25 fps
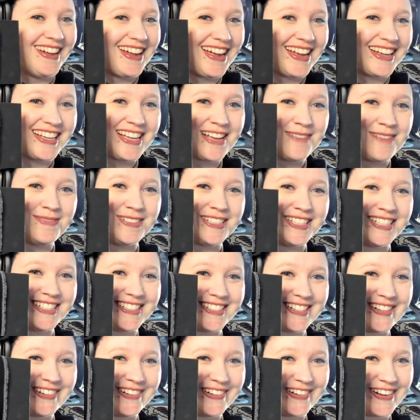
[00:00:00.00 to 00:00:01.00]
I kept this
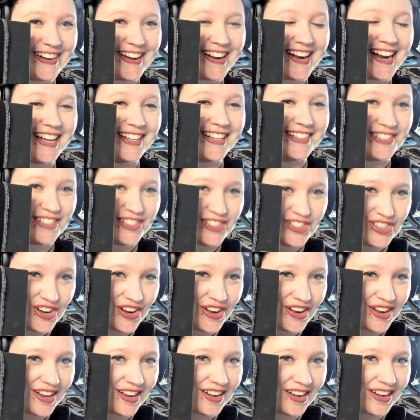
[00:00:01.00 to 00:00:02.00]
corner as
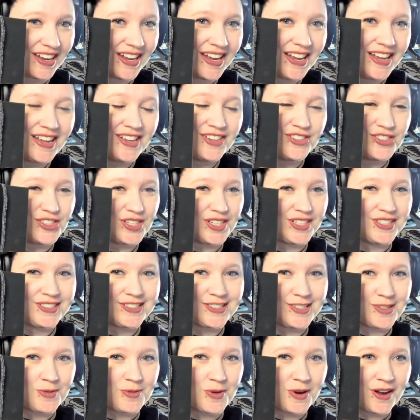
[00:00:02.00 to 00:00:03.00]
charted just
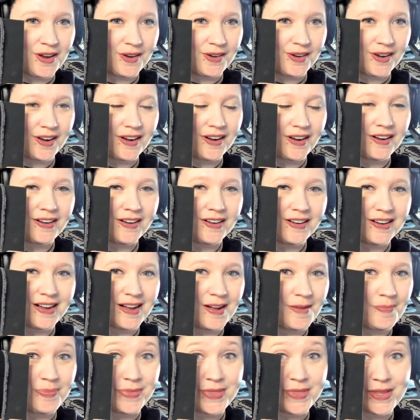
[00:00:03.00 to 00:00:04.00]
to honor
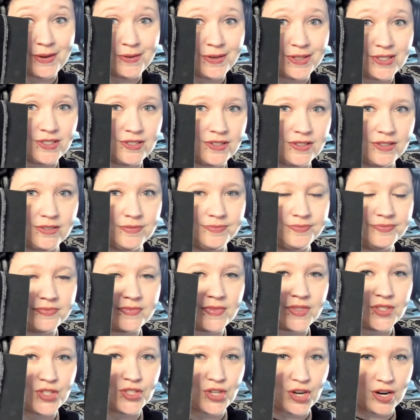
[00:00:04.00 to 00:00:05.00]
um, the original
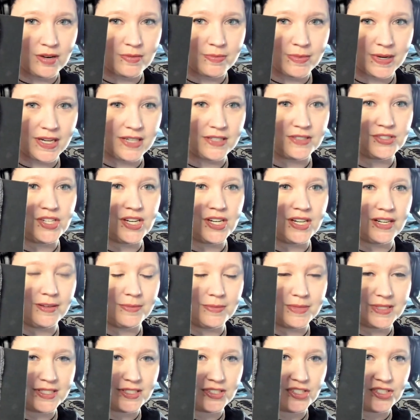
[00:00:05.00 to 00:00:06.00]
chart because Jacob
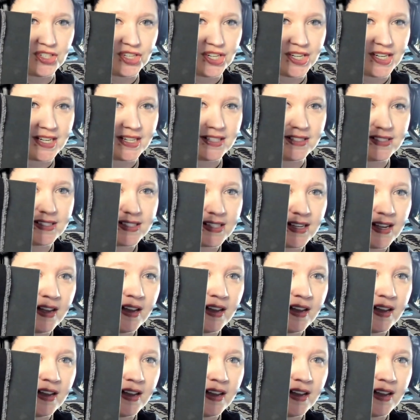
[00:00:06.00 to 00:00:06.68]
is a genius.